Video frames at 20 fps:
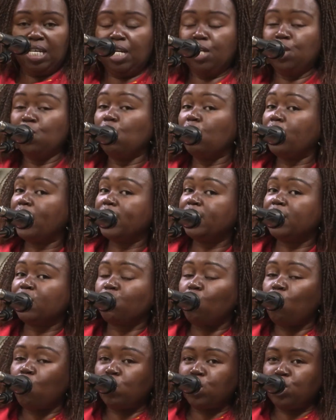Knowledge
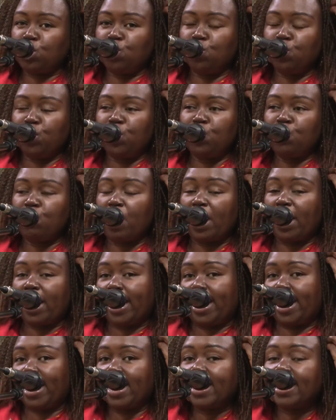is what you know in your
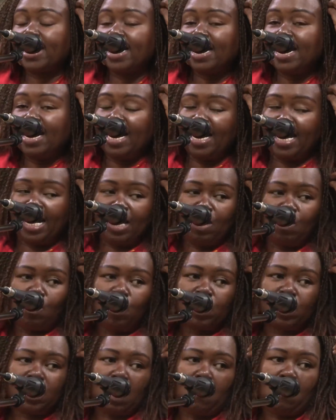head, like
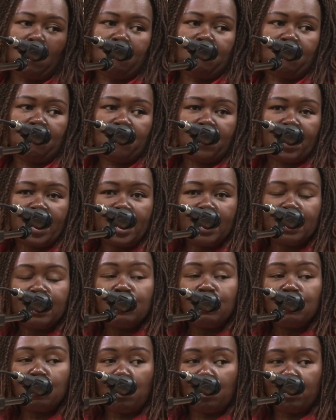what our
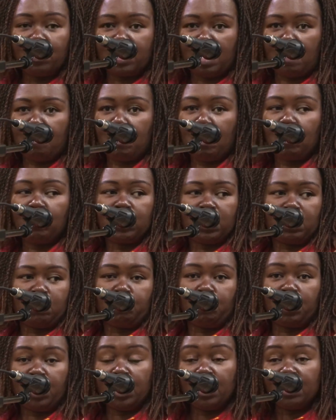friend knows about
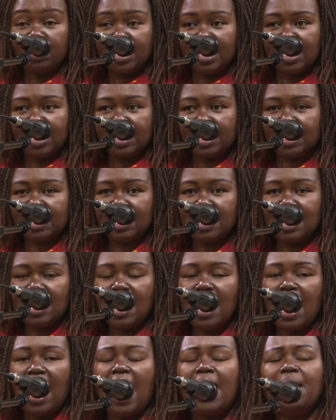buildings,
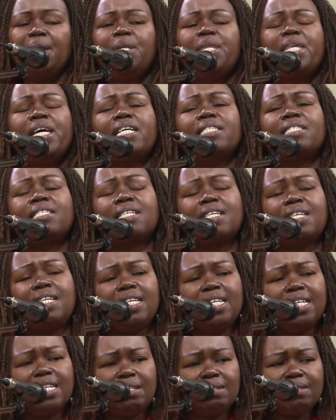and their
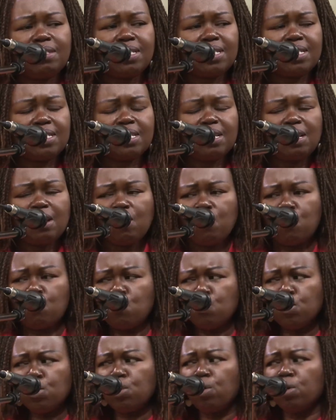skills.
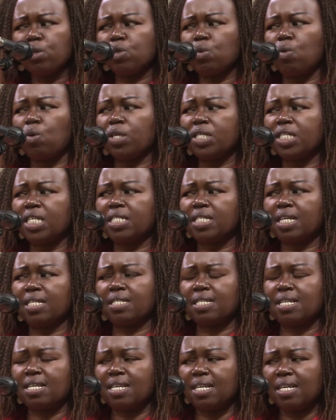Who knows what is a
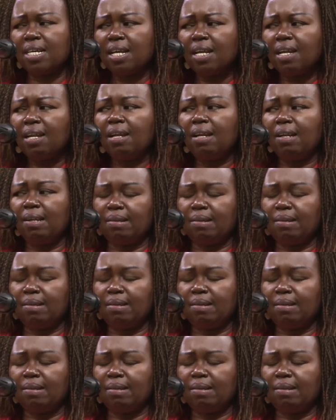skill?